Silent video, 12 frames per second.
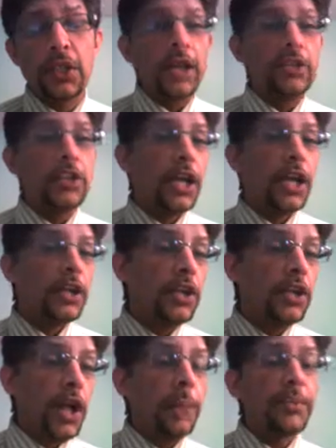and
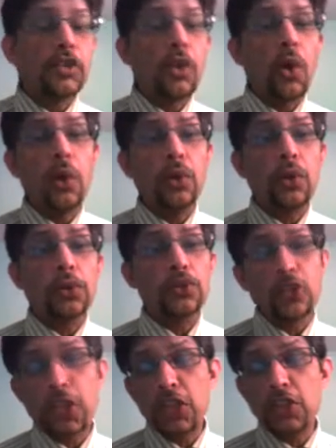then amidst all these
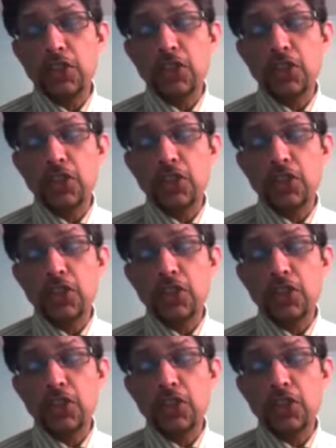scenes,